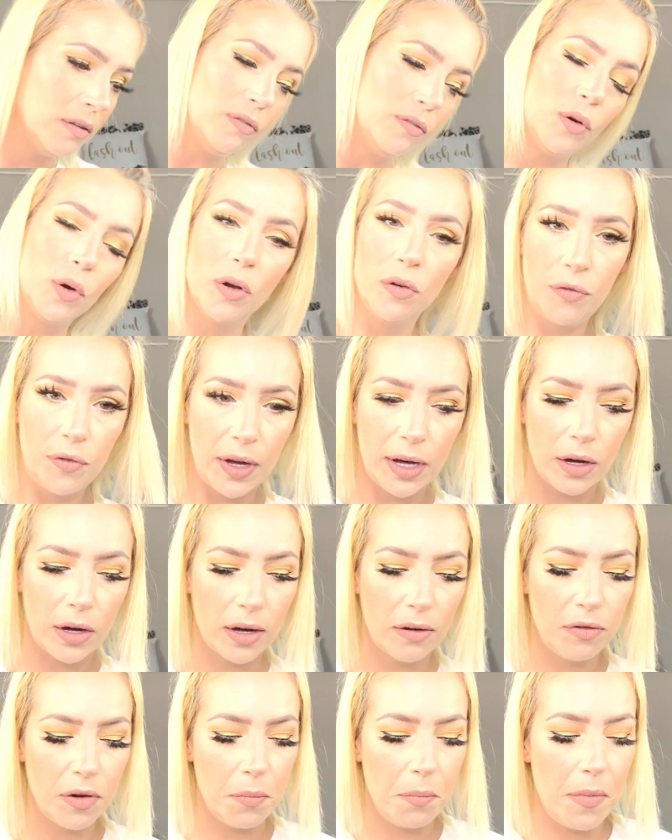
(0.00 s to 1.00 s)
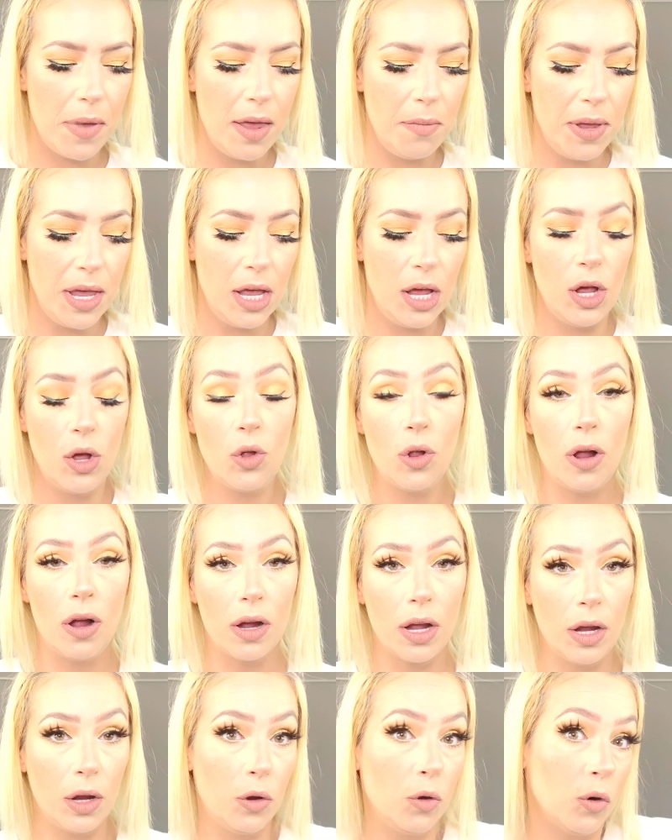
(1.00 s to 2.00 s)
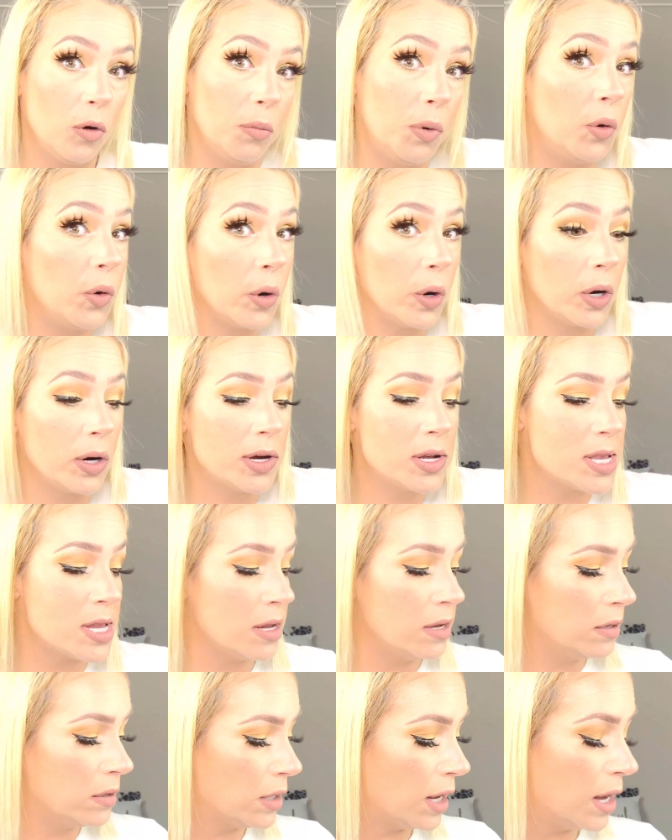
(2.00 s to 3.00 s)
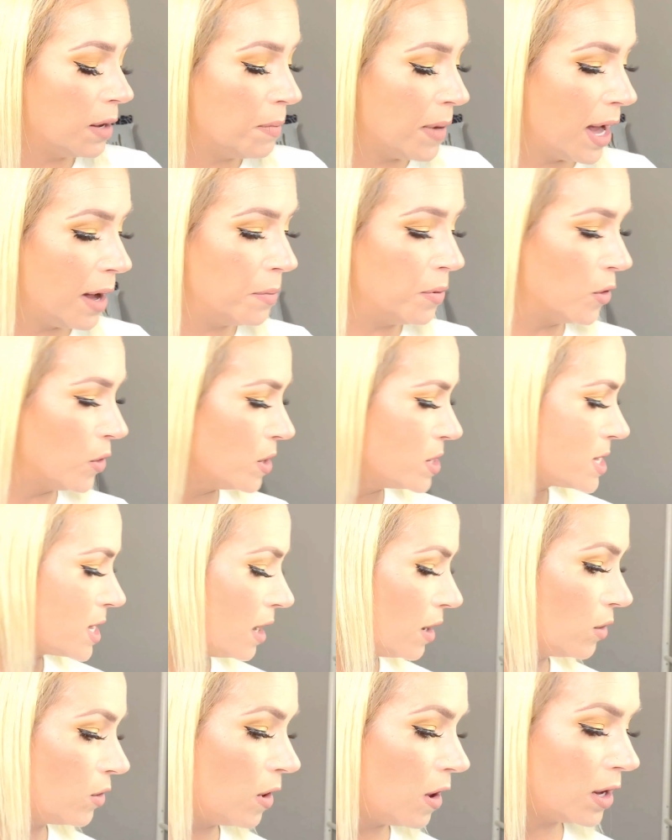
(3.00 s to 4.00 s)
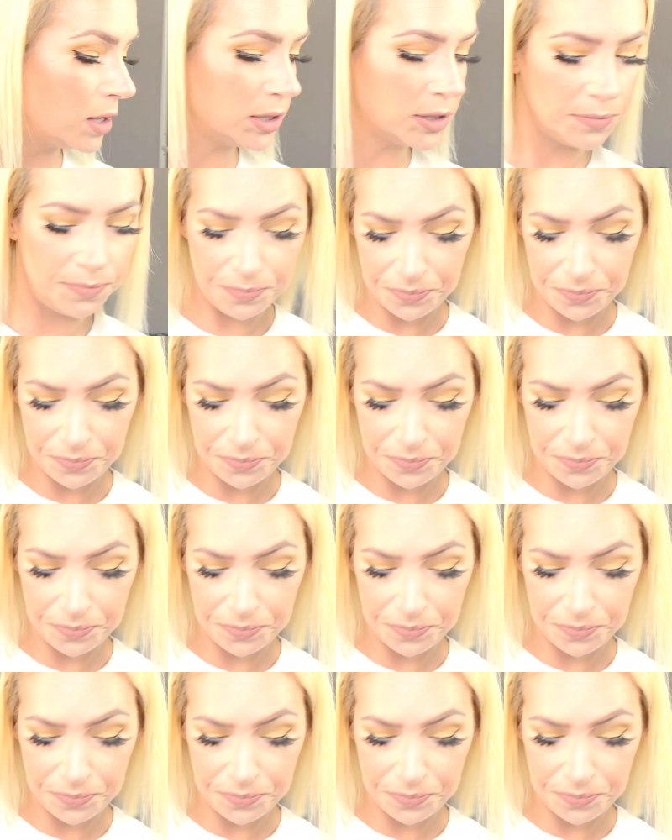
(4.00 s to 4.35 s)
for fear of it maybe clogging your pores, like my pores get clogged.